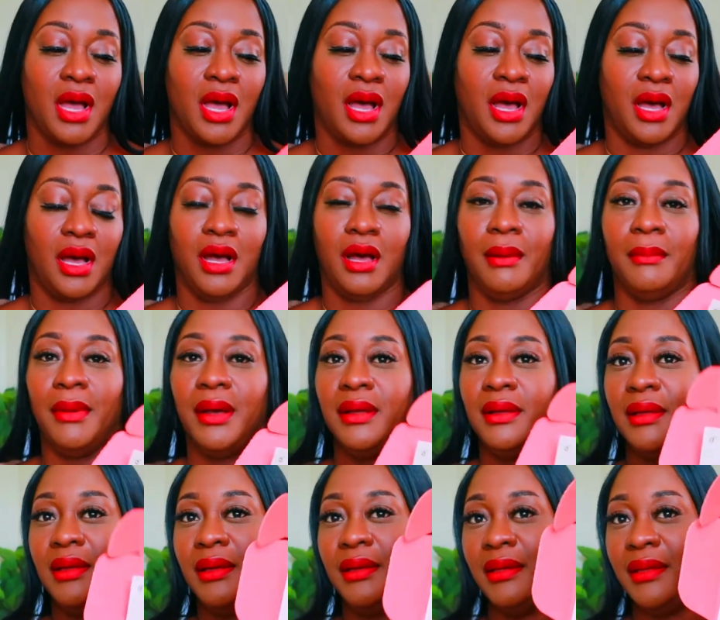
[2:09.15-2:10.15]
Um,
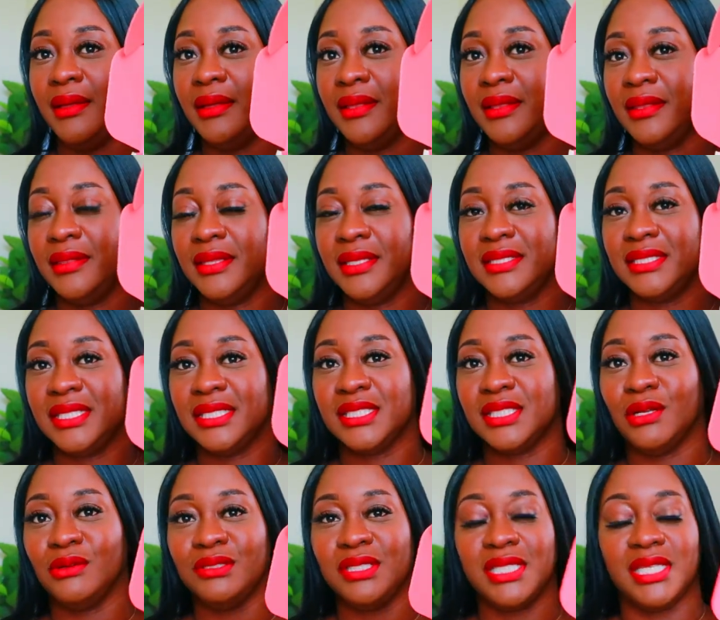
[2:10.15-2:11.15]
this is
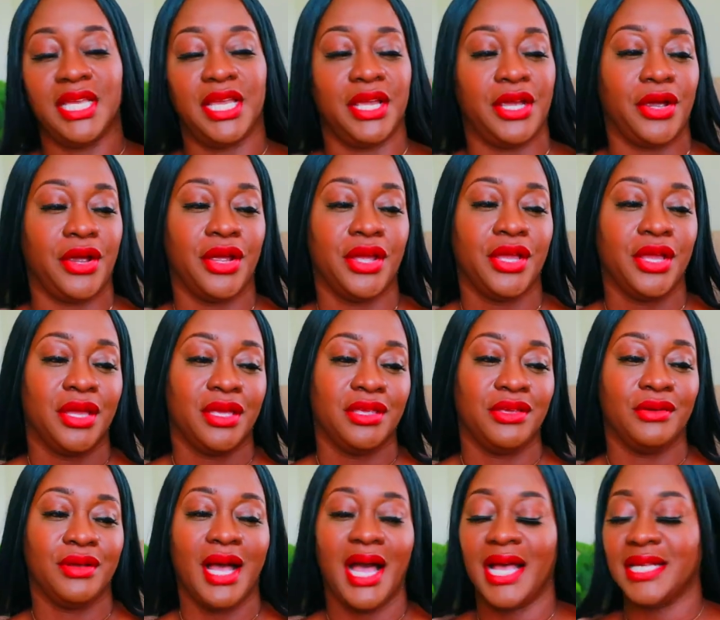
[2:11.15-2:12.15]
dossier
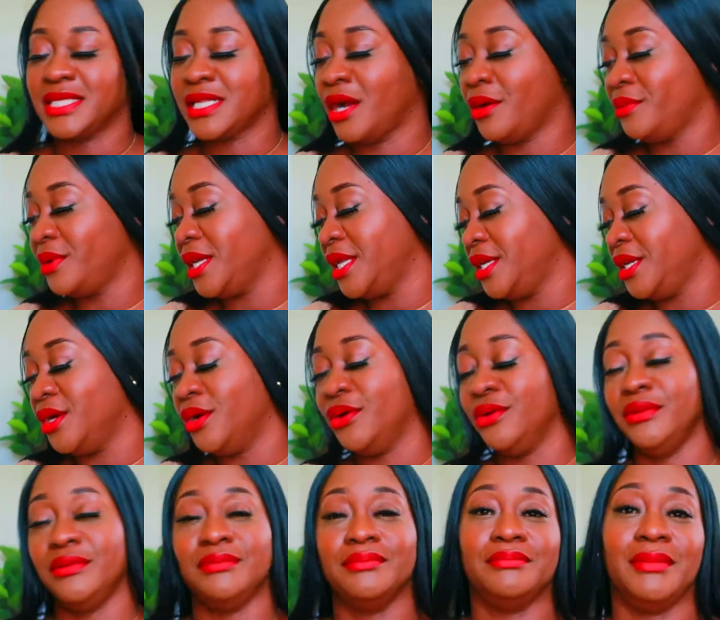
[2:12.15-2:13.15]
you guys already
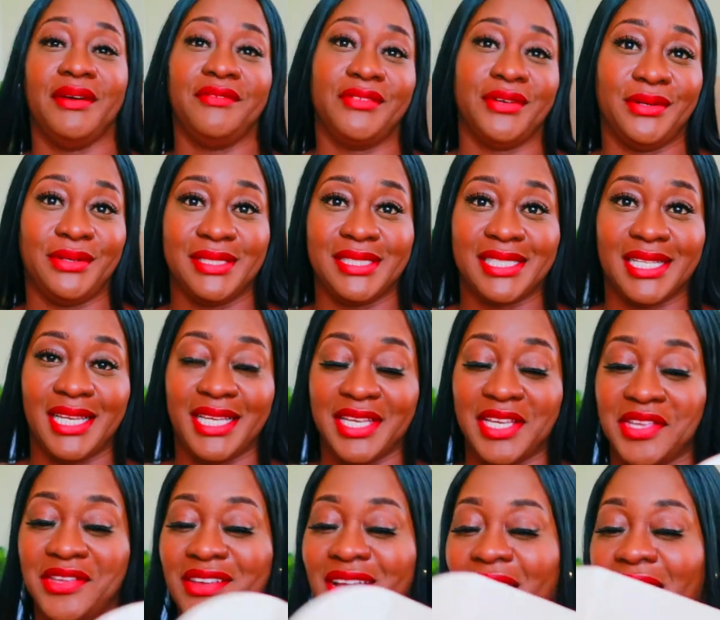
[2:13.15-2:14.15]
know my phone is
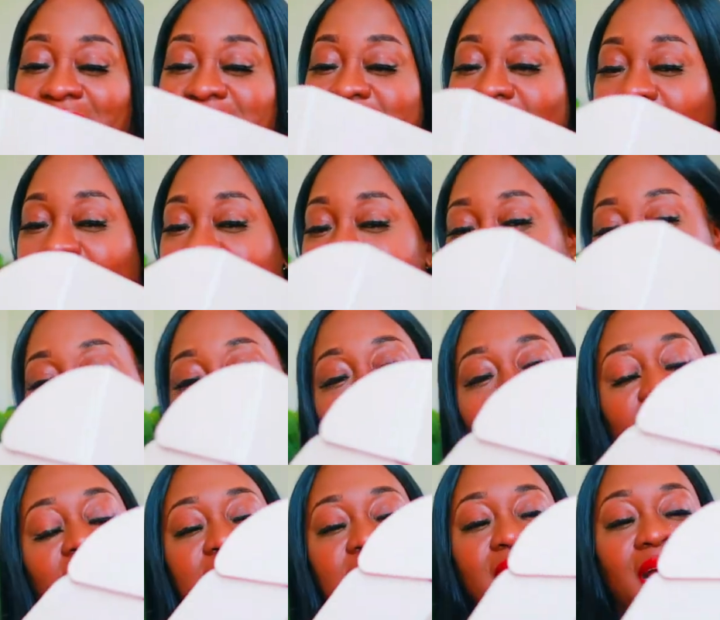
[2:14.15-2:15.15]
clicking you guys
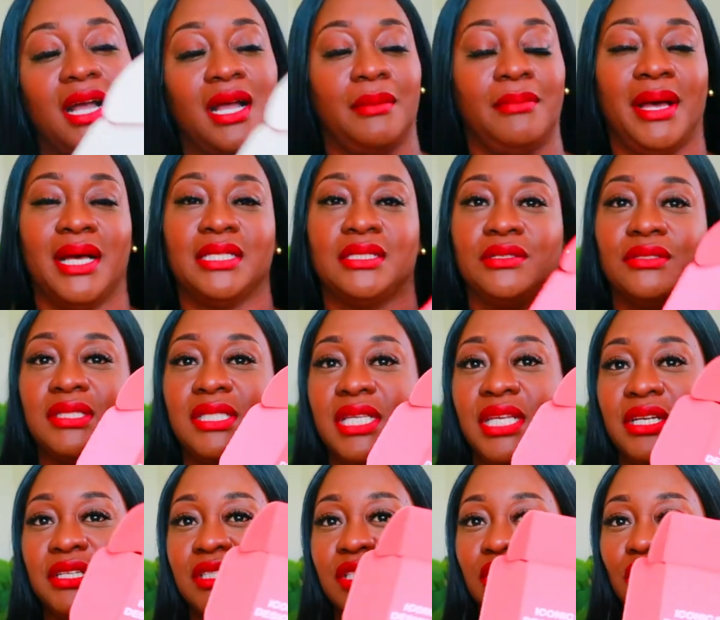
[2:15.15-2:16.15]
that i talk about
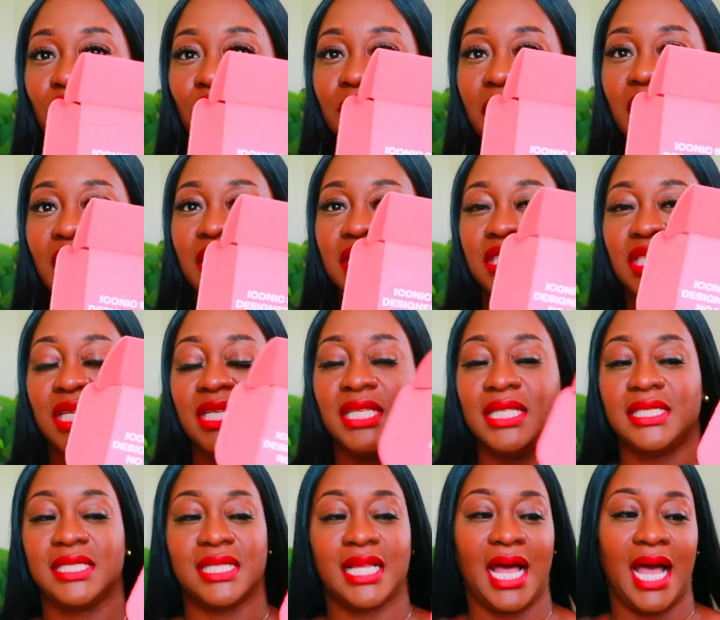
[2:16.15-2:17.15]
dossier so much it
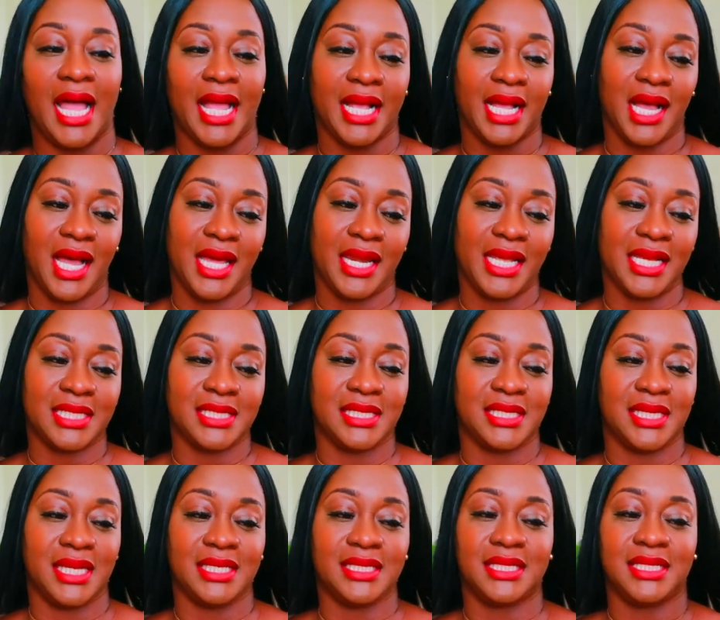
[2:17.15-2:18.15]
is the iconic
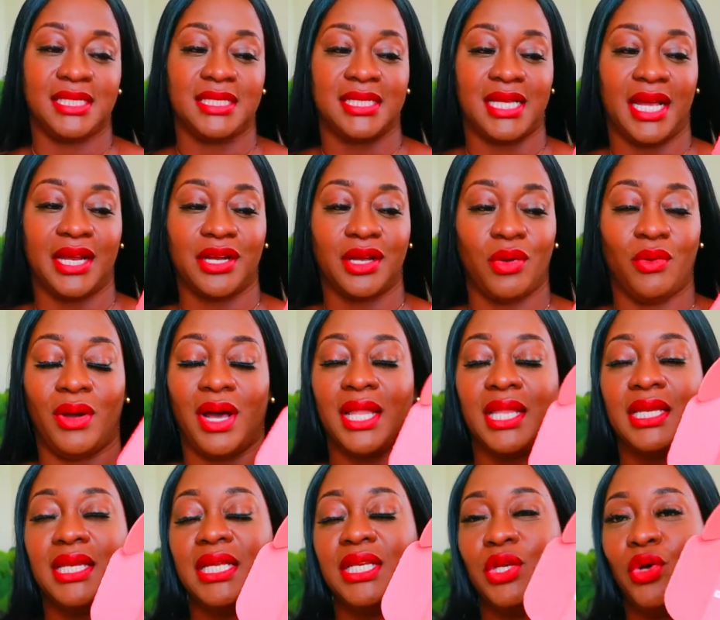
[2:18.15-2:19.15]
sense designer
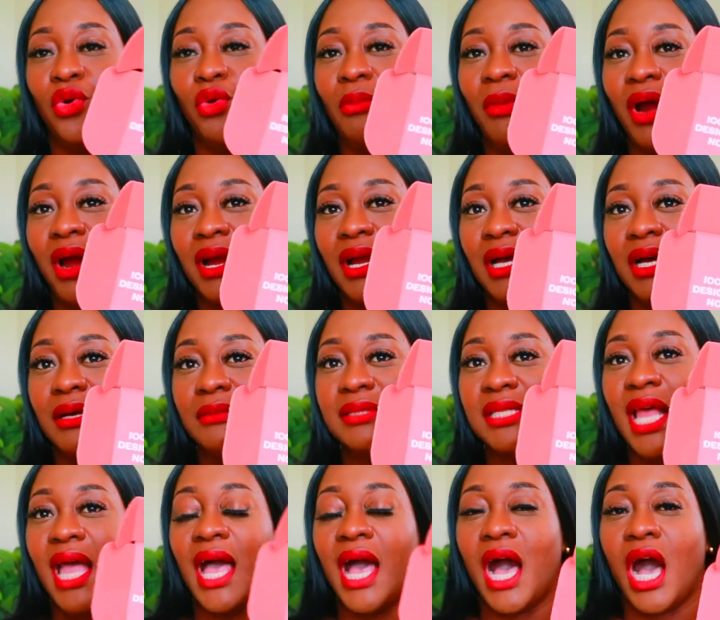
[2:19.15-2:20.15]
quality no
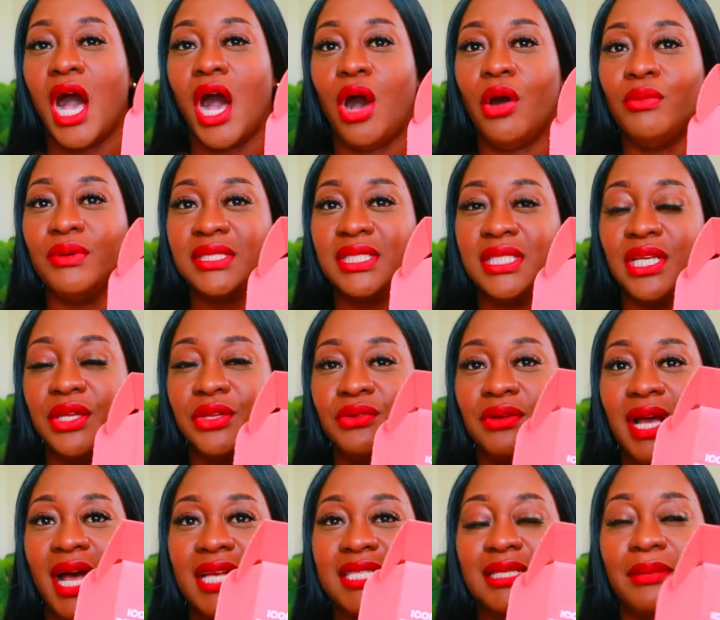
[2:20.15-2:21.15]
markup i always tell
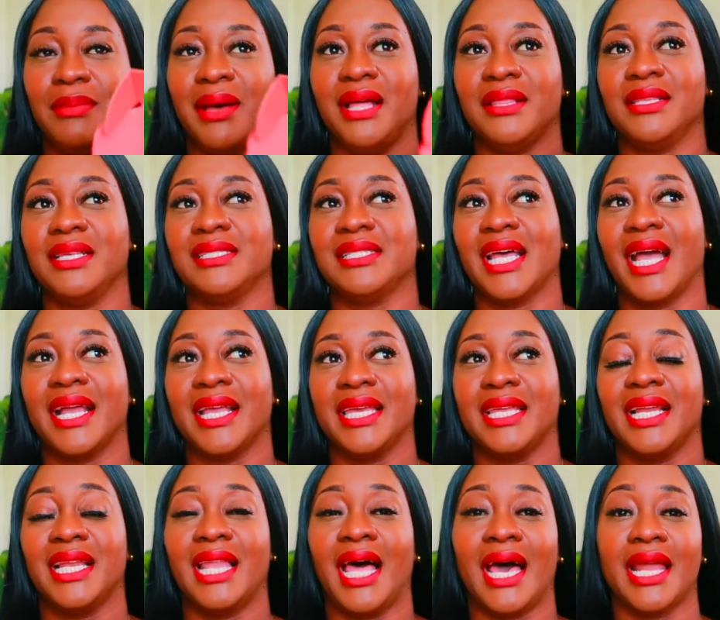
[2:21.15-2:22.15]
you guys about this i
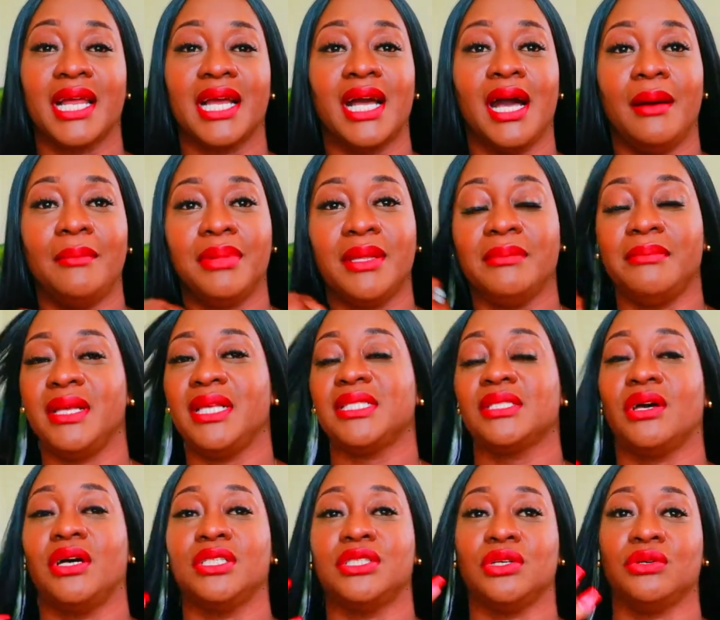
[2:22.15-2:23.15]
get a lot of
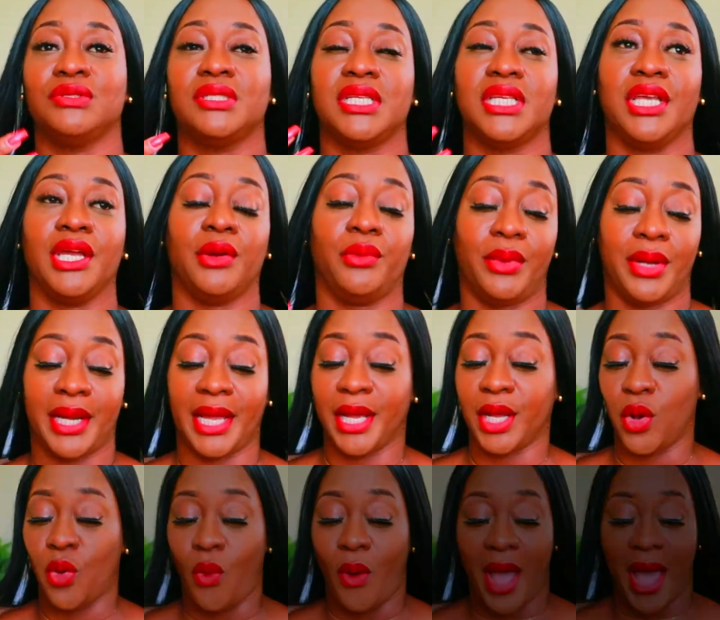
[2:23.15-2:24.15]
compliments on dossier when i
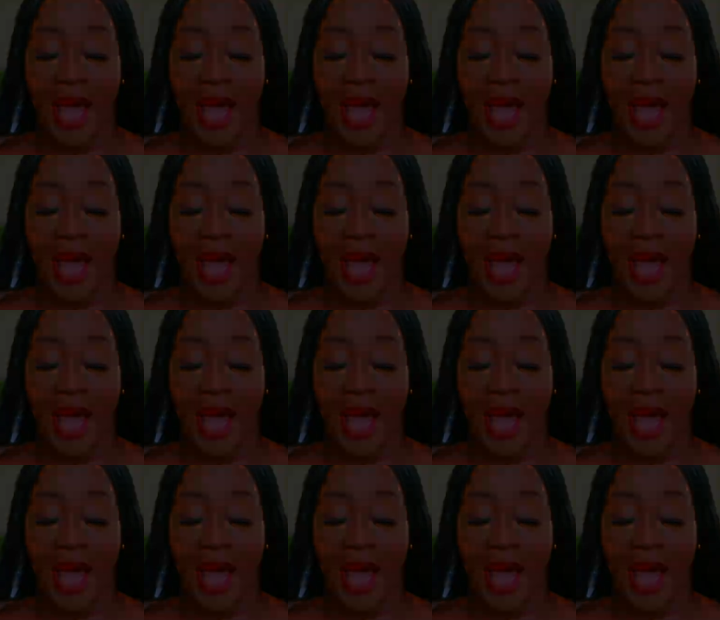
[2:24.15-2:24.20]
go